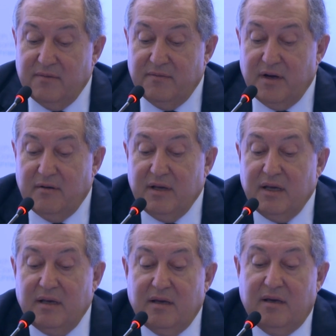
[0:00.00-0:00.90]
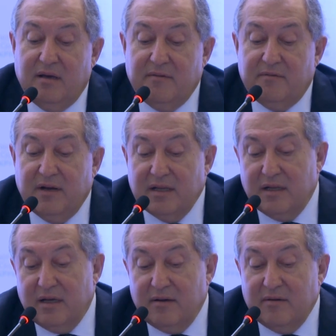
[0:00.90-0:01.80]
very
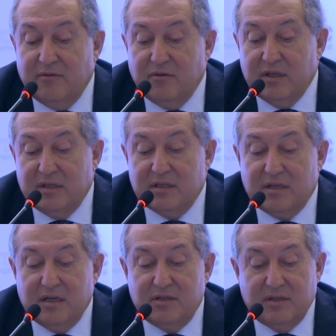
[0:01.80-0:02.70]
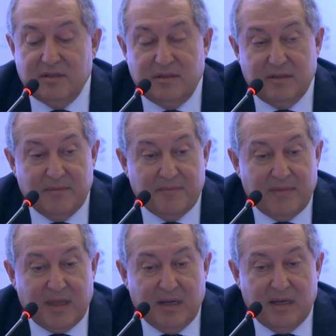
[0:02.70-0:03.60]
friendly for the discussions.
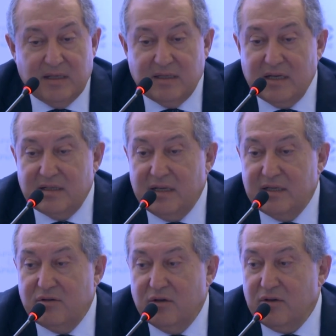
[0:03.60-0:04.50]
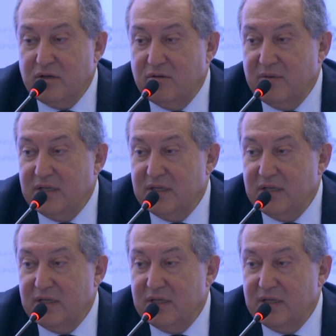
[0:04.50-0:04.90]
As I said, it's not going to